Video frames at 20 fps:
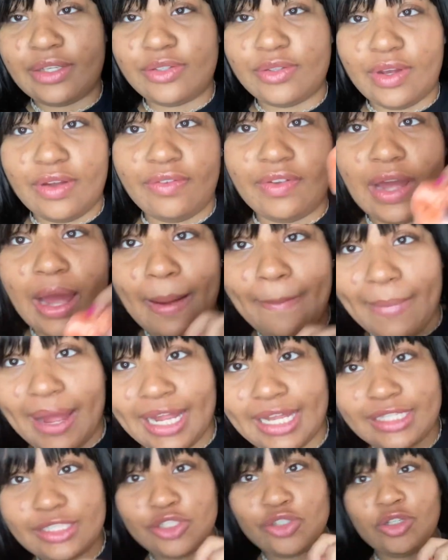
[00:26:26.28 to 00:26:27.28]
So I've got
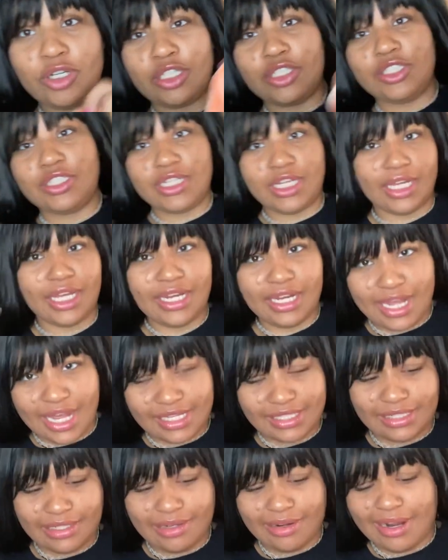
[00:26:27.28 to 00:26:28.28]
my scrunchie. Again, it
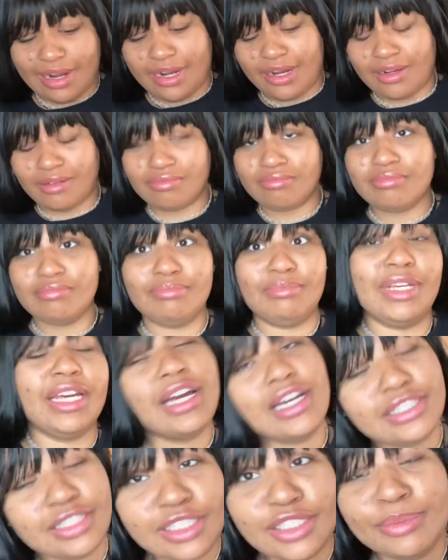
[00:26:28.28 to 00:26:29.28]
has little hair
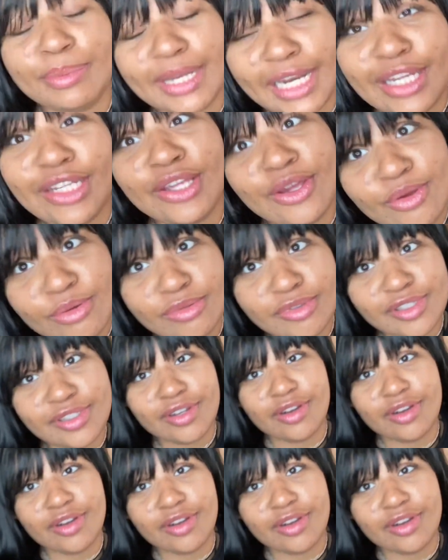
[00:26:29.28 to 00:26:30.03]
because she's been in use,